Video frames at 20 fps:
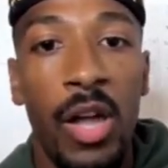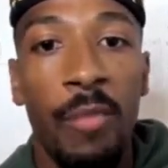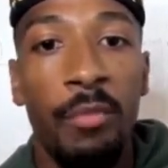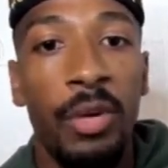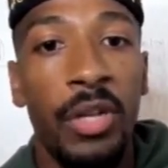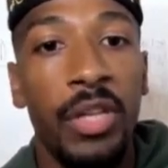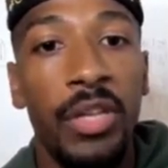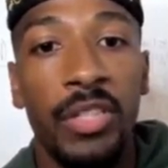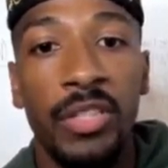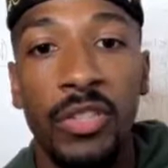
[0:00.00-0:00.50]

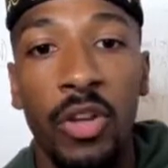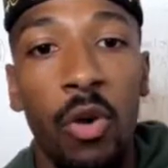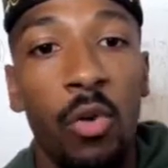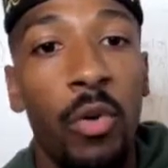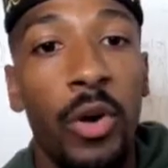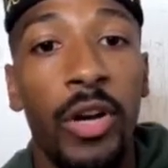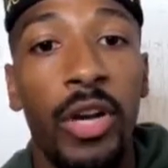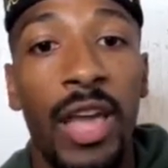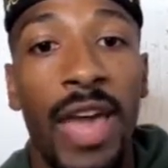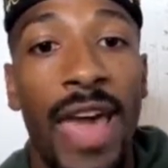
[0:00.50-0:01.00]
but there's
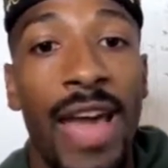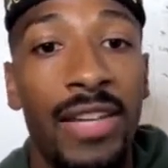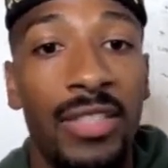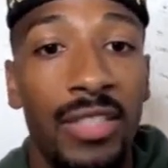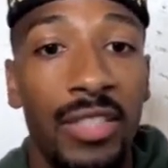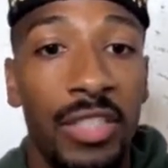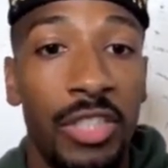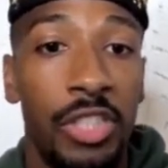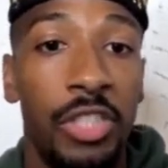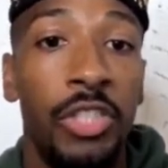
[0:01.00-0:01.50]
nowhere to
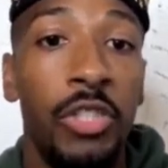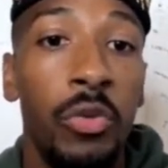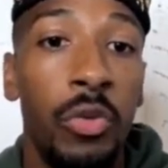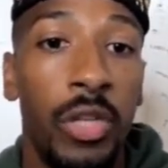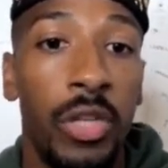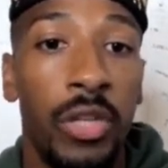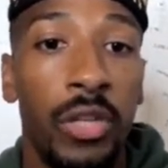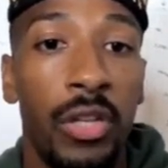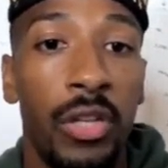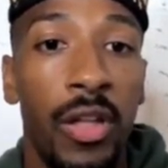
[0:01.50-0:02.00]
actually shoot
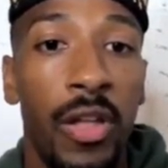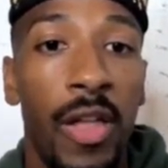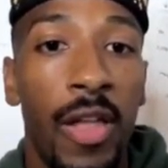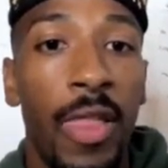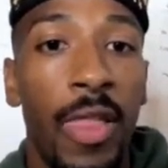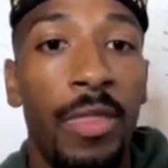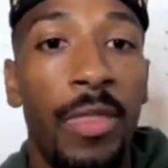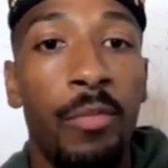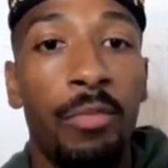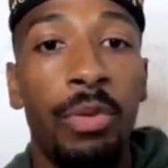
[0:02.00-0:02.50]
it.
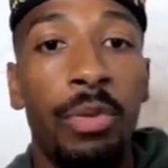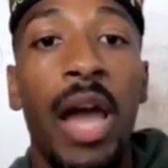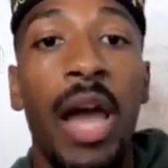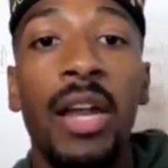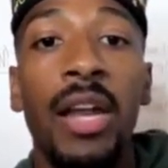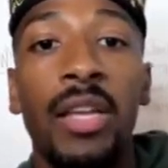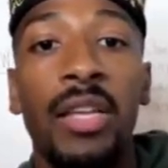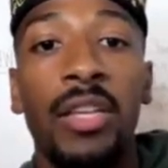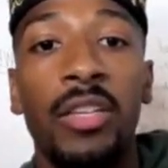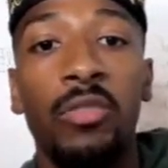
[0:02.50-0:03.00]
The
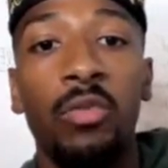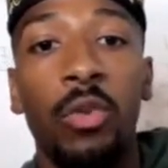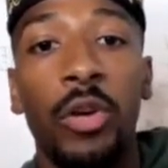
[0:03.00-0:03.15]
product is where